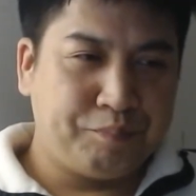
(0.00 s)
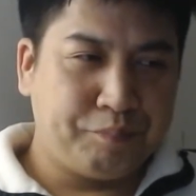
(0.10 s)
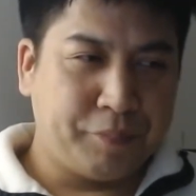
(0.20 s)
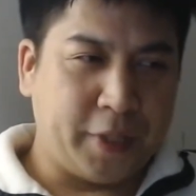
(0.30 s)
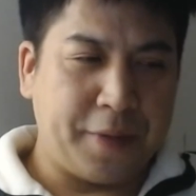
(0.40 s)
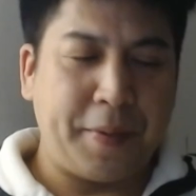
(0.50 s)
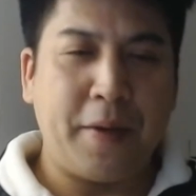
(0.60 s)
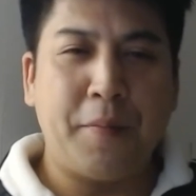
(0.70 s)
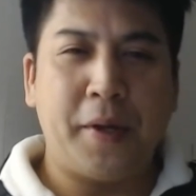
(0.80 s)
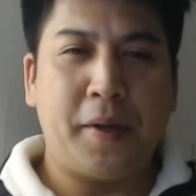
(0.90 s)
They
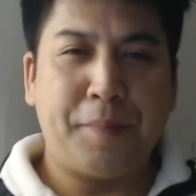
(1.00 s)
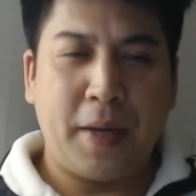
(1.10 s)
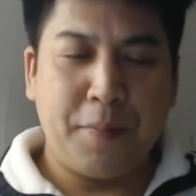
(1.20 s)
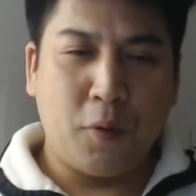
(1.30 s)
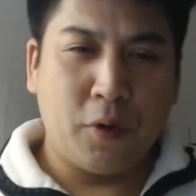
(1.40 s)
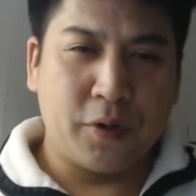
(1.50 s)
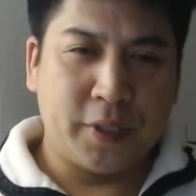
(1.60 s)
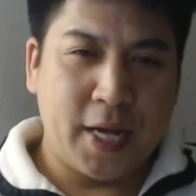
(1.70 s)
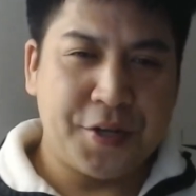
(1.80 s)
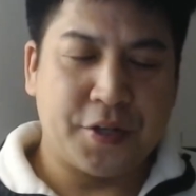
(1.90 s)
pay more
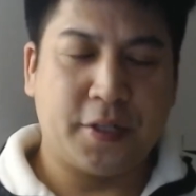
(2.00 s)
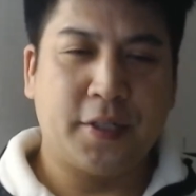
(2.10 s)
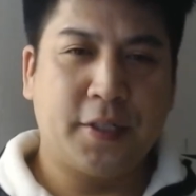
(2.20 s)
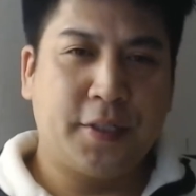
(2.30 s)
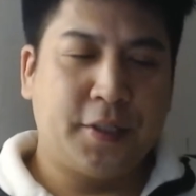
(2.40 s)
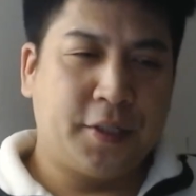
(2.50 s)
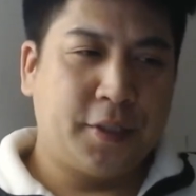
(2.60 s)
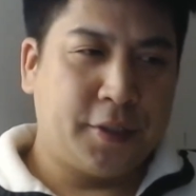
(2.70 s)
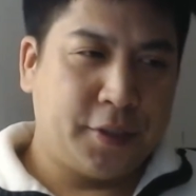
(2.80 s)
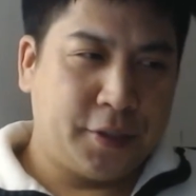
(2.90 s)
attention
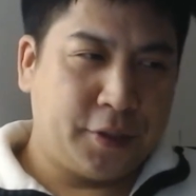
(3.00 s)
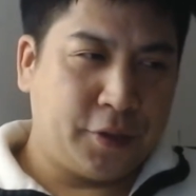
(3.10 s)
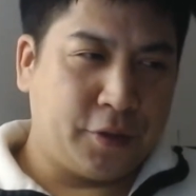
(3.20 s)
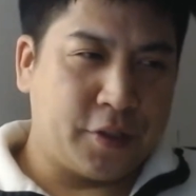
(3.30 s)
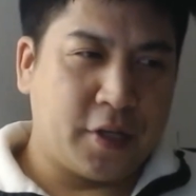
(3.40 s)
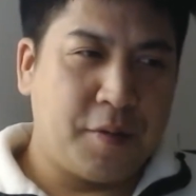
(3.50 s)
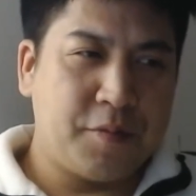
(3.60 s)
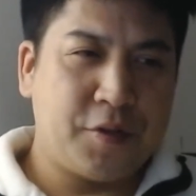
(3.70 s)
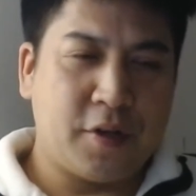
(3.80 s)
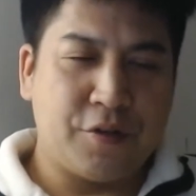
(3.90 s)
to
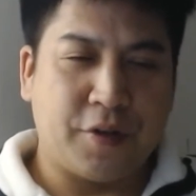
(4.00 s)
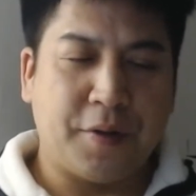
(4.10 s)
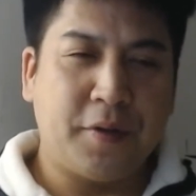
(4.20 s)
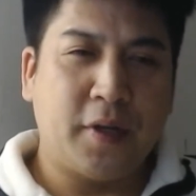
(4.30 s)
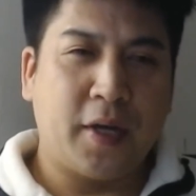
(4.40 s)
some children